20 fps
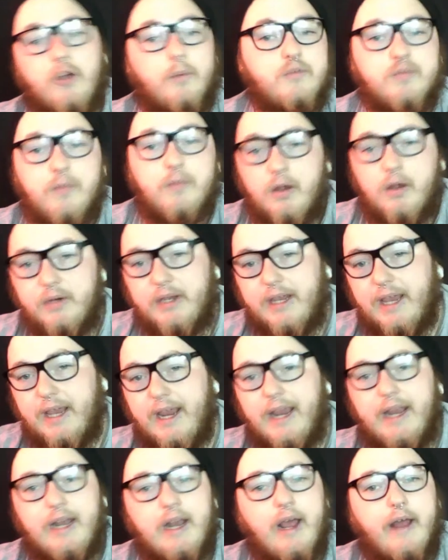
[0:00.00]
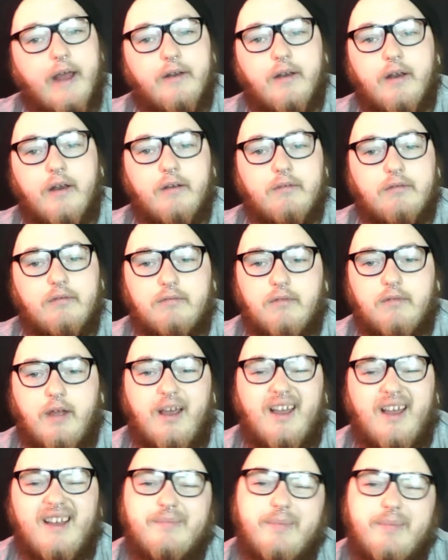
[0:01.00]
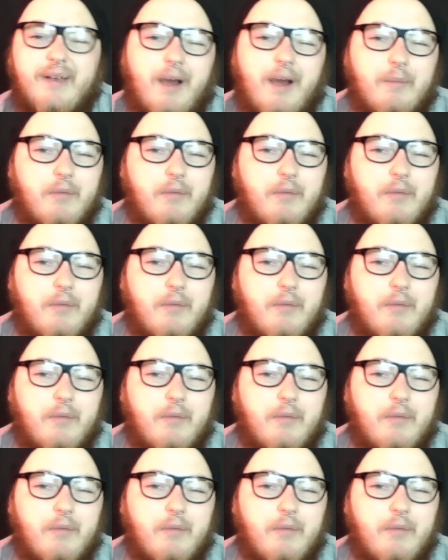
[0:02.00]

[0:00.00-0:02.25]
stopped smoking, and it's